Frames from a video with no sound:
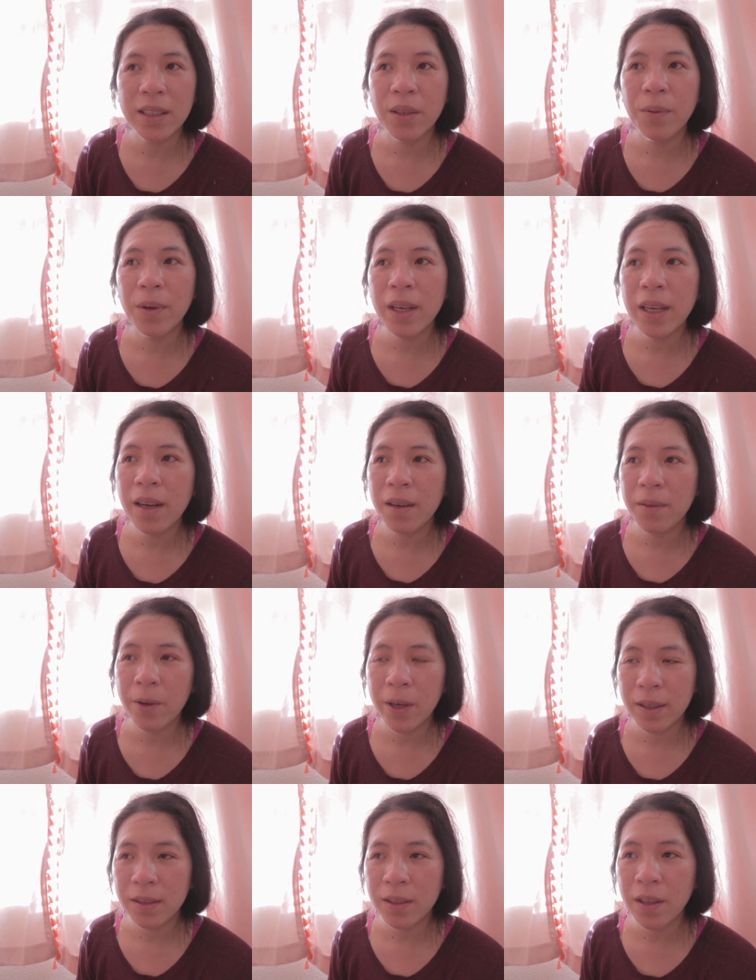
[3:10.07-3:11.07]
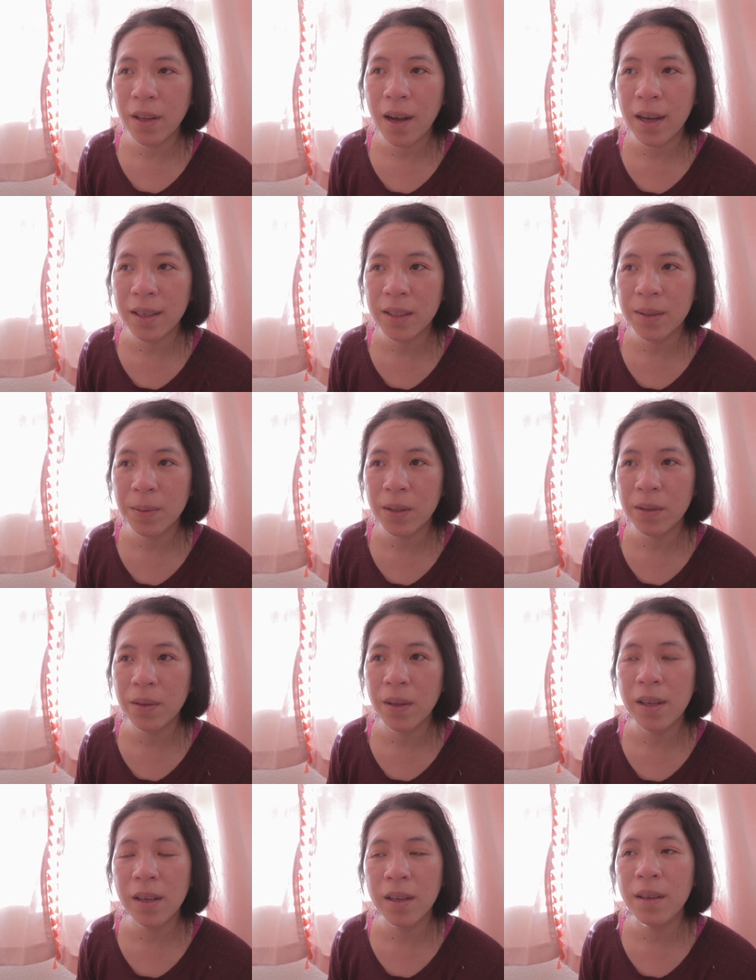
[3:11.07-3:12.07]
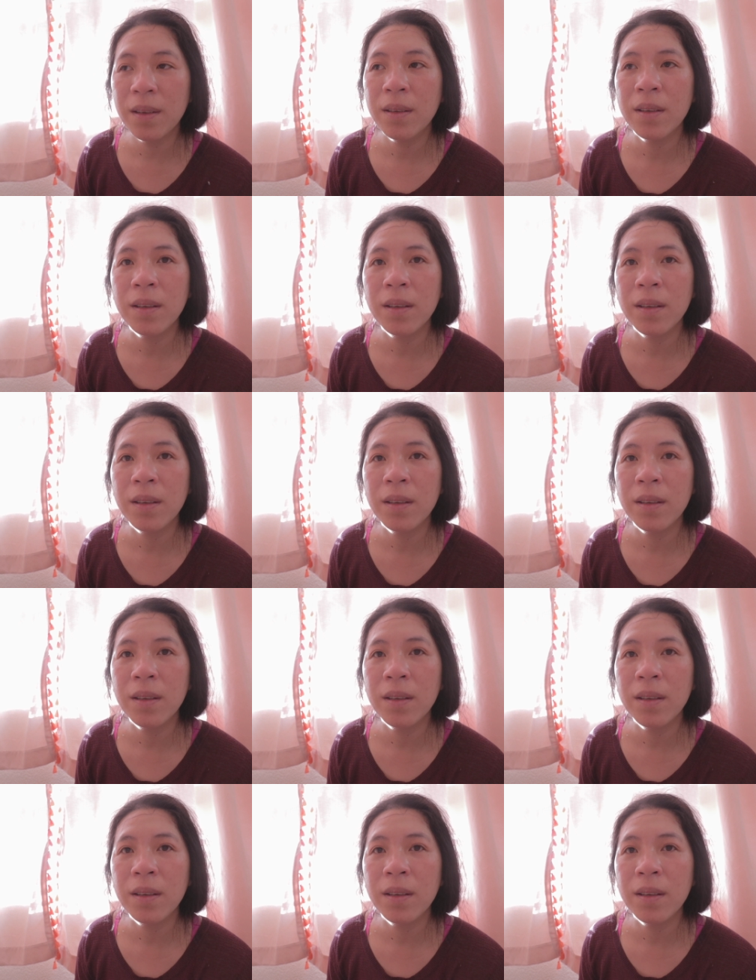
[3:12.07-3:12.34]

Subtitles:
So when he went to the hospital, the